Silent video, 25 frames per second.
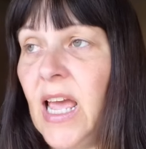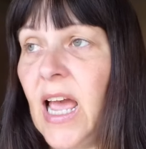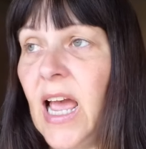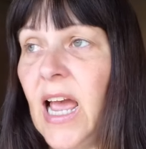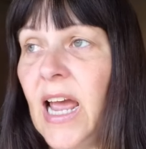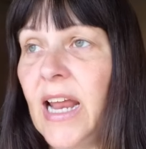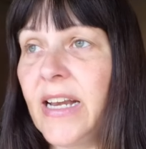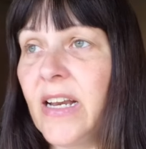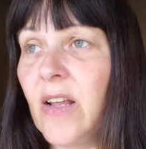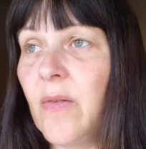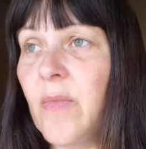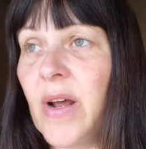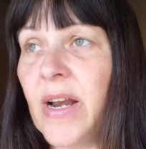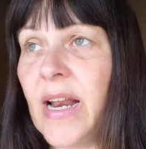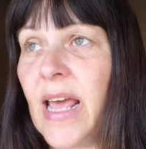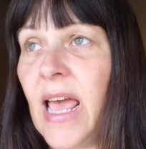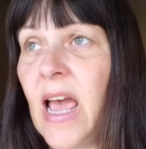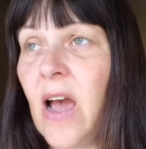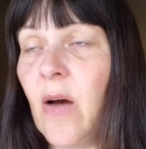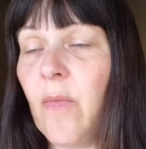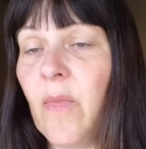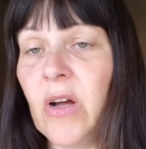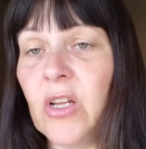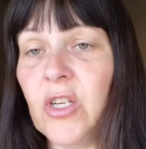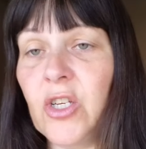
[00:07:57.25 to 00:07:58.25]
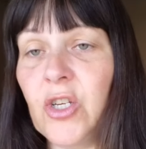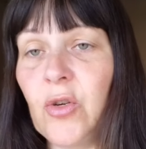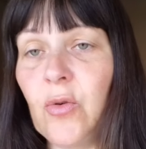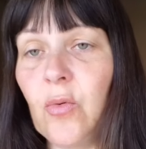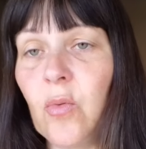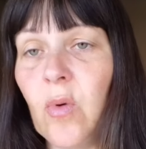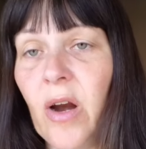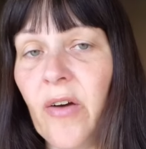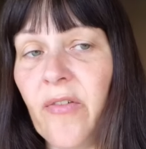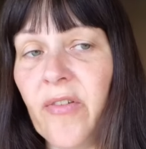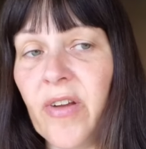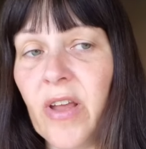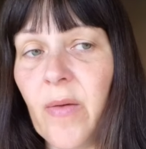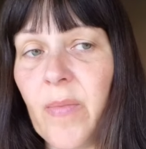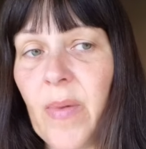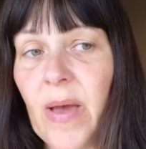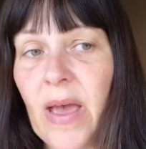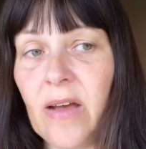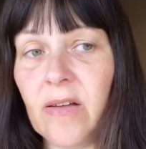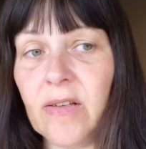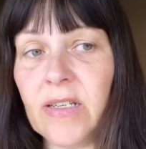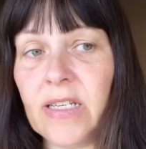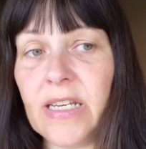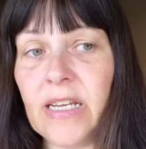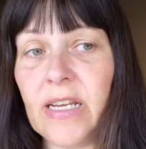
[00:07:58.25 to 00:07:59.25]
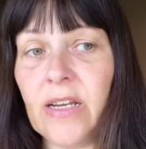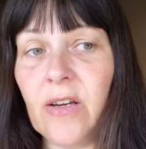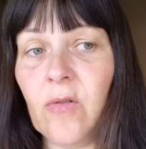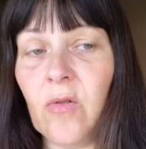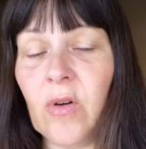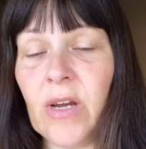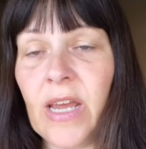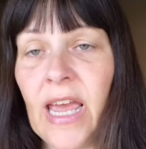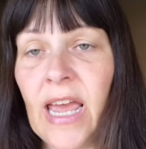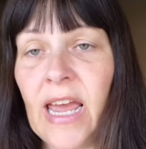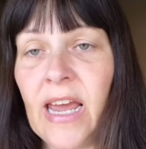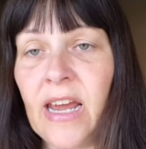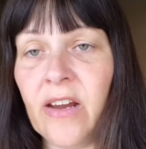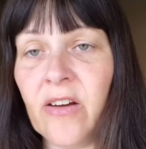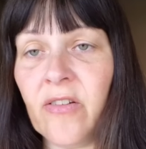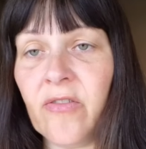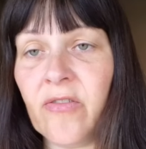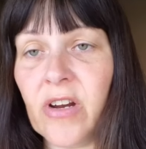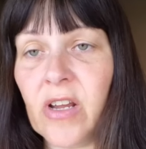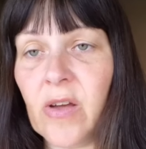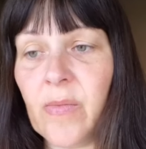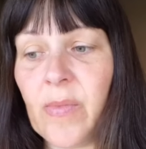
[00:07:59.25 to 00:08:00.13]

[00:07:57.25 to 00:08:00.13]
And no matter how much you worry about it or get angry